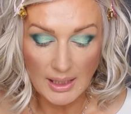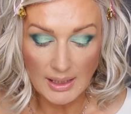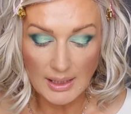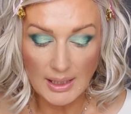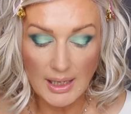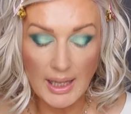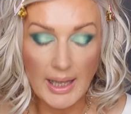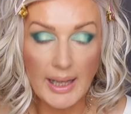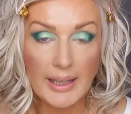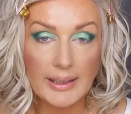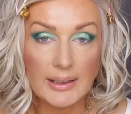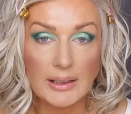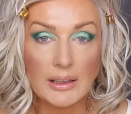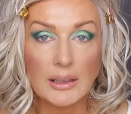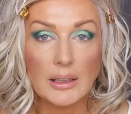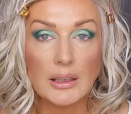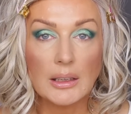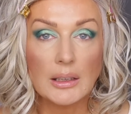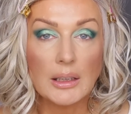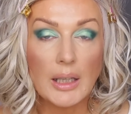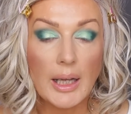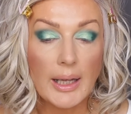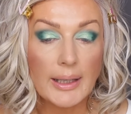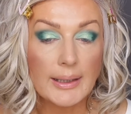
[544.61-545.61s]
lay
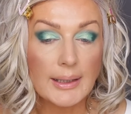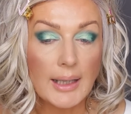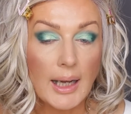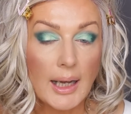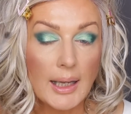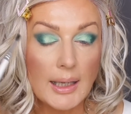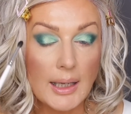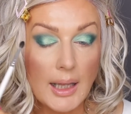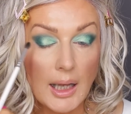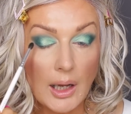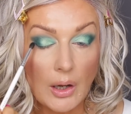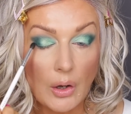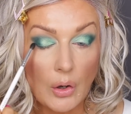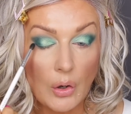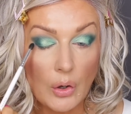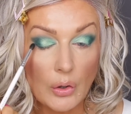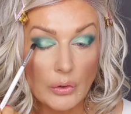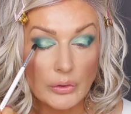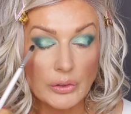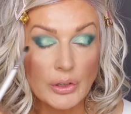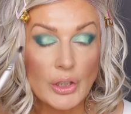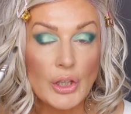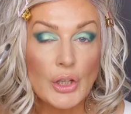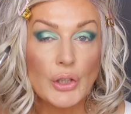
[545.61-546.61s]
a color
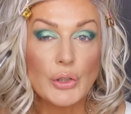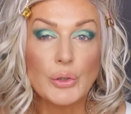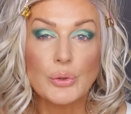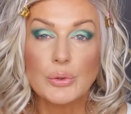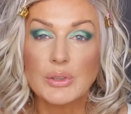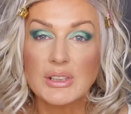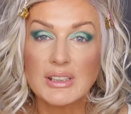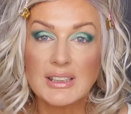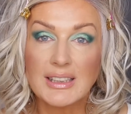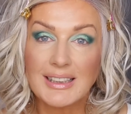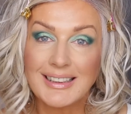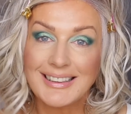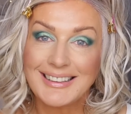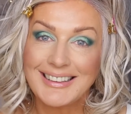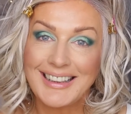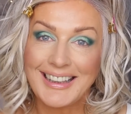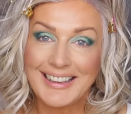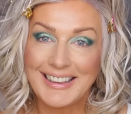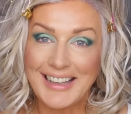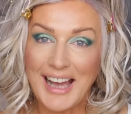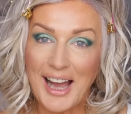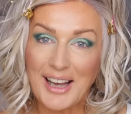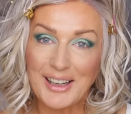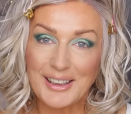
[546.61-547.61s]
on, you see the
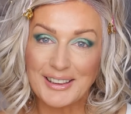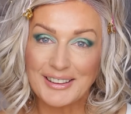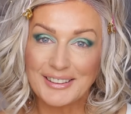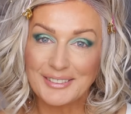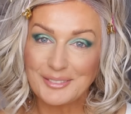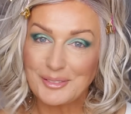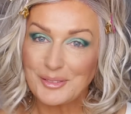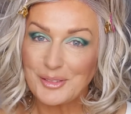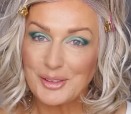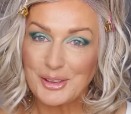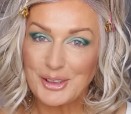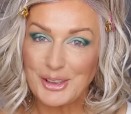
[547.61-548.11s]
young,